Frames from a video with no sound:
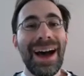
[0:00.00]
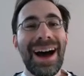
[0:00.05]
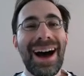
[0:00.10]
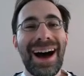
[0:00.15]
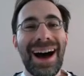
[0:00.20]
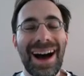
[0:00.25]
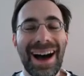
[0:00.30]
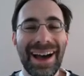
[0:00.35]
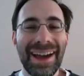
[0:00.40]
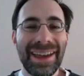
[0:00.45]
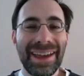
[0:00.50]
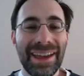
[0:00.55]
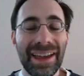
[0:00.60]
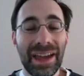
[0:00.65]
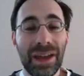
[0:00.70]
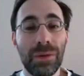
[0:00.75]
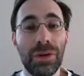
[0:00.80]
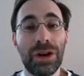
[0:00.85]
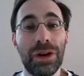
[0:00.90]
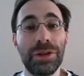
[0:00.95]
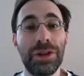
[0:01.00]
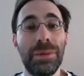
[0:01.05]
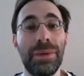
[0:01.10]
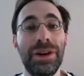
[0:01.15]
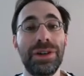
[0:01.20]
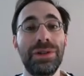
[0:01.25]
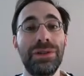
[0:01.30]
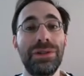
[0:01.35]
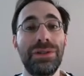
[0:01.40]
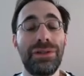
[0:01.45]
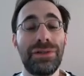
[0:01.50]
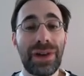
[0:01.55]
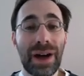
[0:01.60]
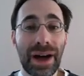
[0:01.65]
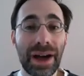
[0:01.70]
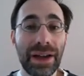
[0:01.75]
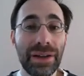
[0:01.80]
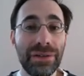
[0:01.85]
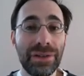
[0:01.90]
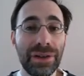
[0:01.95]
Hi, and welcome to Module
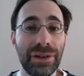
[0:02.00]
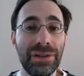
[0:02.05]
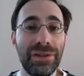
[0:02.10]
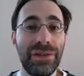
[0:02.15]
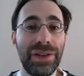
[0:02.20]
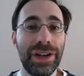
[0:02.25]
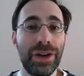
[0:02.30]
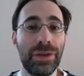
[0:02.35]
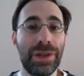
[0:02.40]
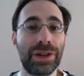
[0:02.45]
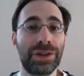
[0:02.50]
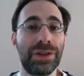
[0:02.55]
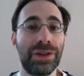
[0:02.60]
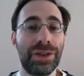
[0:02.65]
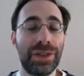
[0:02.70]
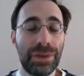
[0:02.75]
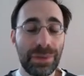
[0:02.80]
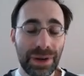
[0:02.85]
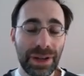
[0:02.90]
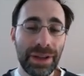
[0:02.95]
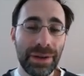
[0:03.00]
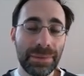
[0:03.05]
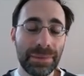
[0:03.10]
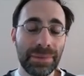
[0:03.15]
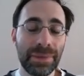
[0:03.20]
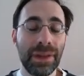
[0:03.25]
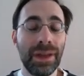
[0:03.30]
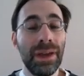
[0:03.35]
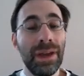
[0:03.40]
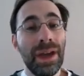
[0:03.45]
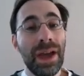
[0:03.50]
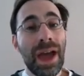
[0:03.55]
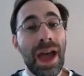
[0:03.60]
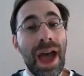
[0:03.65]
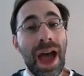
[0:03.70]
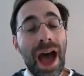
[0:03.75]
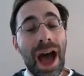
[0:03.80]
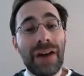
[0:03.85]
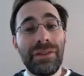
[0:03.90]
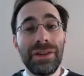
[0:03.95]
5 of Video Lecture 3.
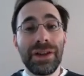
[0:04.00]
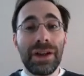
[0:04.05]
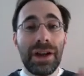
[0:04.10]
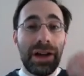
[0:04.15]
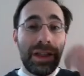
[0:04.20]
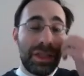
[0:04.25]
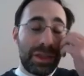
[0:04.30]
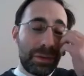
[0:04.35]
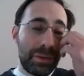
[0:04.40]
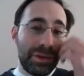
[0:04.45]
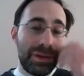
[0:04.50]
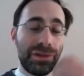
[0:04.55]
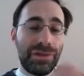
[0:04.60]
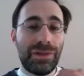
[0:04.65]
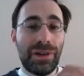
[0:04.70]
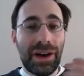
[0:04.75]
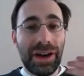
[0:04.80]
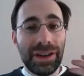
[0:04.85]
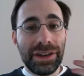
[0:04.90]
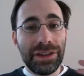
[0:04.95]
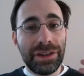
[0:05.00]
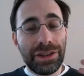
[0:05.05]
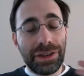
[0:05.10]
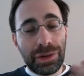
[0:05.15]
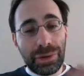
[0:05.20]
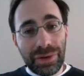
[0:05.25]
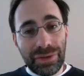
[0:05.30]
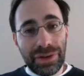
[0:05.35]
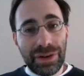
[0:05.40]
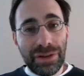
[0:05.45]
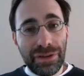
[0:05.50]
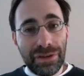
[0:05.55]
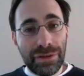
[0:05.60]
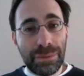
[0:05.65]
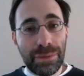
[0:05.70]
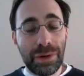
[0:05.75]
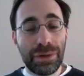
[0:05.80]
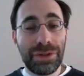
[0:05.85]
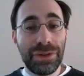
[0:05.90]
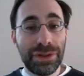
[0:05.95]
Having gone through and defined the derivative
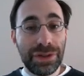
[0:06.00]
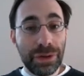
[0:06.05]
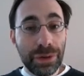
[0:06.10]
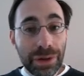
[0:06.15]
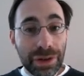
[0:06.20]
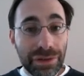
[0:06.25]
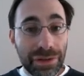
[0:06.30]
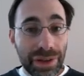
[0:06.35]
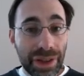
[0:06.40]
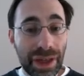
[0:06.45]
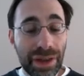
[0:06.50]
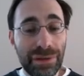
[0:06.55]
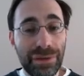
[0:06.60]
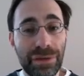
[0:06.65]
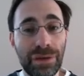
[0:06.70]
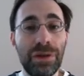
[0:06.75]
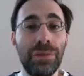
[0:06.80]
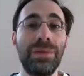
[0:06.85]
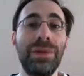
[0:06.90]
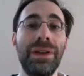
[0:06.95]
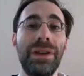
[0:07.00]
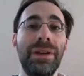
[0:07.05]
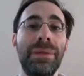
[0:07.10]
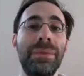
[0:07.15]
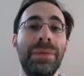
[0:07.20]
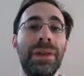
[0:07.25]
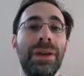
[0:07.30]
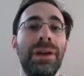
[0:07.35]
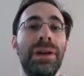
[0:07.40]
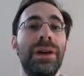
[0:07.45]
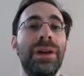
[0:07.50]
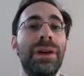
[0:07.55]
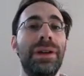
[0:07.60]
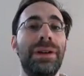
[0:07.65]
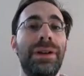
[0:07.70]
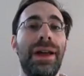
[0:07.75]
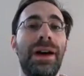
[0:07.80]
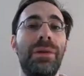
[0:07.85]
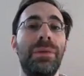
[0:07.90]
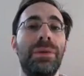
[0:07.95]
both intuitively and formally,
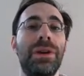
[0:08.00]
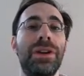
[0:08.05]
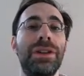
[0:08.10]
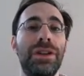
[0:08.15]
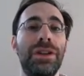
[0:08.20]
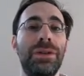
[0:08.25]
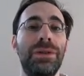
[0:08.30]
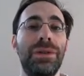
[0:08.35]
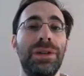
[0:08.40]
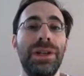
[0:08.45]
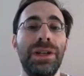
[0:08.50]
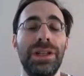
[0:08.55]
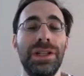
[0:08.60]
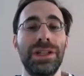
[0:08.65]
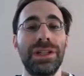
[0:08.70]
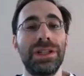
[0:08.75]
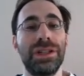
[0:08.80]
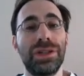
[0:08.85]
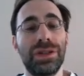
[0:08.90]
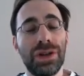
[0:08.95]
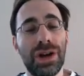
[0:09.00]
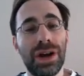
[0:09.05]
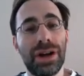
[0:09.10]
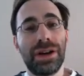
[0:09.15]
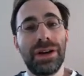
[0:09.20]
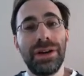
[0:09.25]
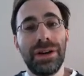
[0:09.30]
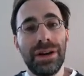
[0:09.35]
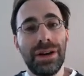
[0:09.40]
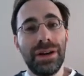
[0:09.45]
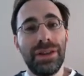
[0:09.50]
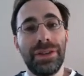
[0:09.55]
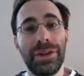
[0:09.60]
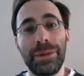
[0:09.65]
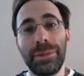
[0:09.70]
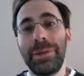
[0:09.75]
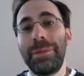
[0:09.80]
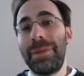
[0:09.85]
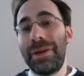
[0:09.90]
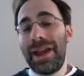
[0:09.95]
now what we're going to do is talk a little
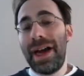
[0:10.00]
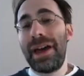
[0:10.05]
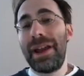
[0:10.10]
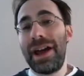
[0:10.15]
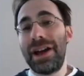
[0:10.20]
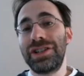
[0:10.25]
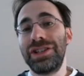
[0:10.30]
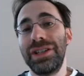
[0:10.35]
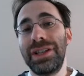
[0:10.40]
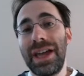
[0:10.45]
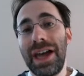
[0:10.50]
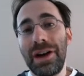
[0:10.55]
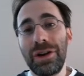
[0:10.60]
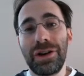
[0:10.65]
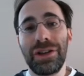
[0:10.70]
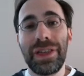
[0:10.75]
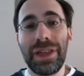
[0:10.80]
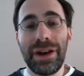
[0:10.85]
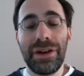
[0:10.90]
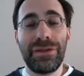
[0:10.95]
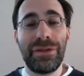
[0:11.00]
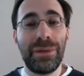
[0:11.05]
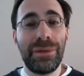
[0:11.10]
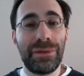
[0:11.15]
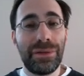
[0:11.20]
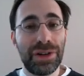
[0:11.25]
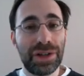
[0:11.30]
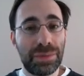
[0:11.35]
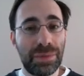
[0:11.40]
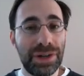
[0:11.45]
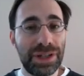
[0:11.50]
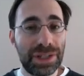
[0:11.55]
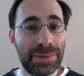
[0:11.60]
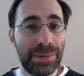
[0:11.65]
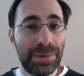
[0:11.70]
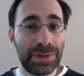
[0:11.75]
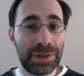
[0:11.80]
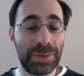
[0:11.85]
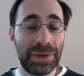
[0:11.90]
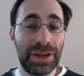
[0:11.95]
bit about how to actually calculate it from first
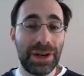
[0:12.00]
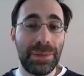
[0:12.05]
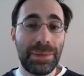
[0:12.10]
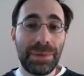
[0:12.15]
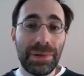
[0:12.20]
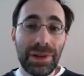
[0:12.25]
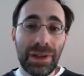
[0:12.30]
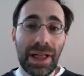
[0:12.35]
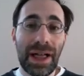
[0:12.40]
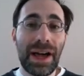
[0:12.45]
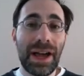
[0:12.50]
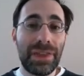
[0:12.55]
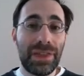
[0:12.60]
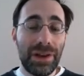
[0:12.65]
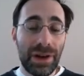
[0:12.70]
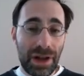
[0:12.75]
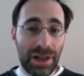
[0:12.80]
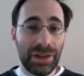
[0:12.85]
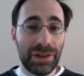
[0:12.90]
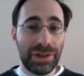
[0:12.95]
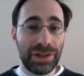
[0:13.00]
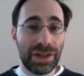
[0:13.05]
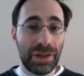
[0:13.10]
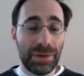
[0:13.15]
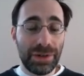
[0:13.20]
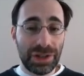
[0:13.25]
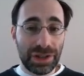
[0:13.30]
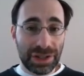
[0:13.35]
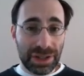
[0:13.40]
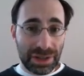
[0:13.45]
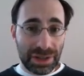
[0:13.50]
principles, so we can apply the knowledge that we just